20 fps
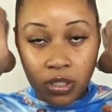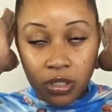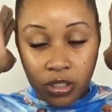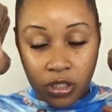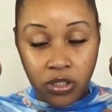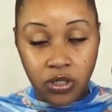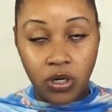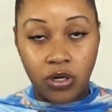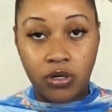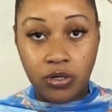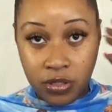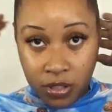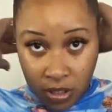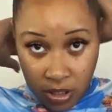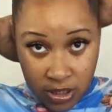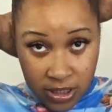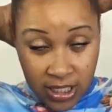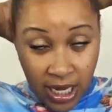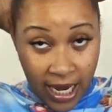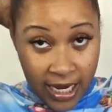you know,
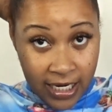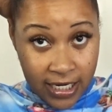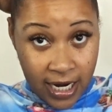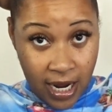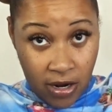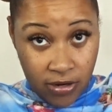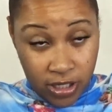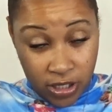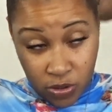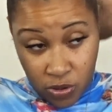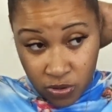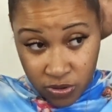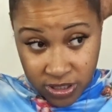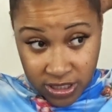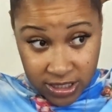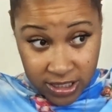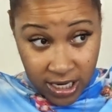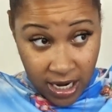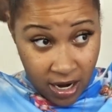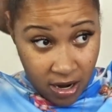tie it down and hold
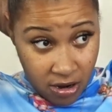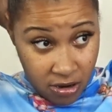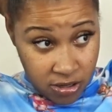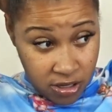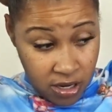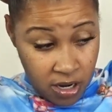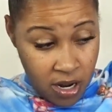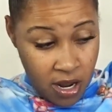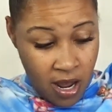it down.